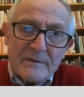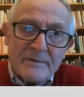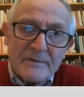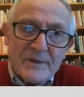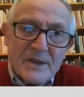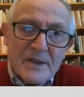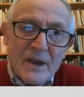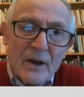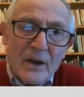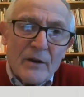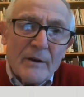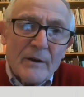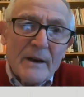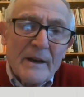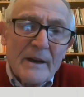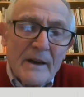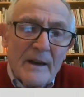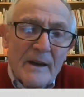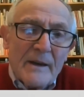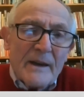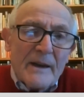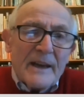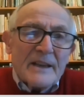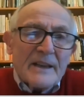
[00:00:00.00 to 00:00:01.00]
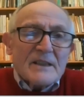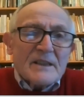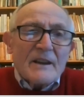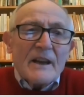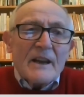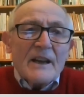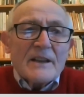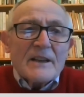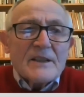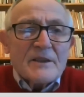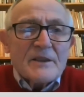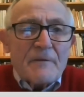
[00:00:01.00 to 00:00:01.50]
So it's
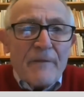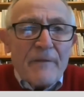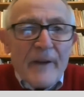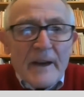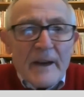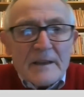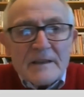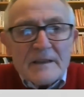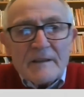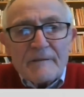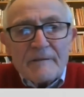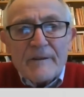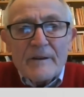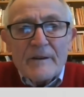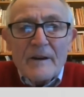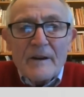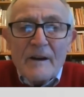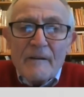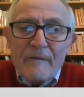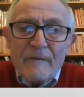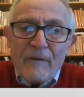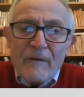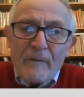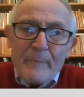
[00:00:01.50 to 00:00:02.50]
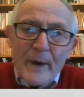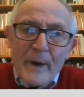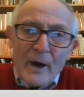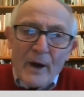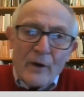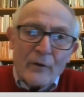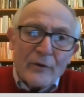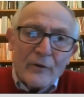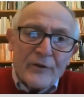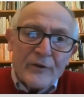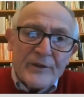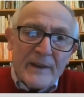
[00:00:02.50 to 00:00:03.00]
effective for
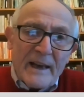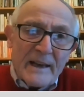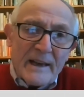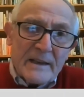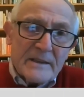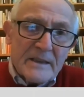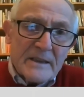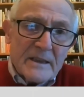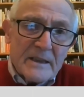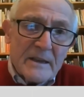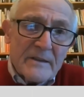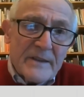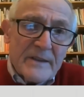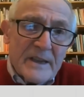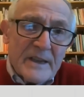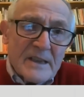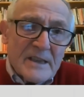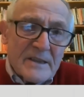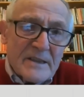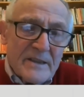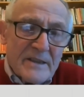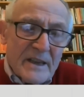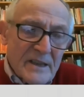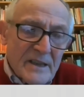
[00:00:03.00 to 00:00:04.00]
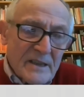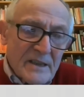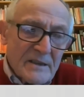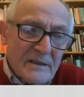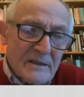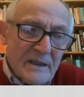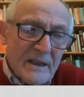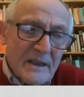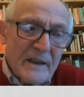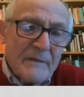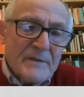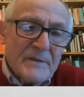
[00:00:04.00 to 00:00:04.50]
both, and this
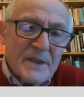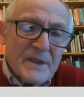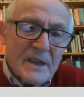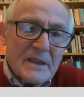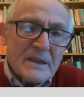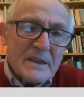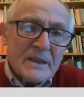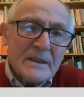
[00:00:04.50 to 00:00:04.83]
gives it.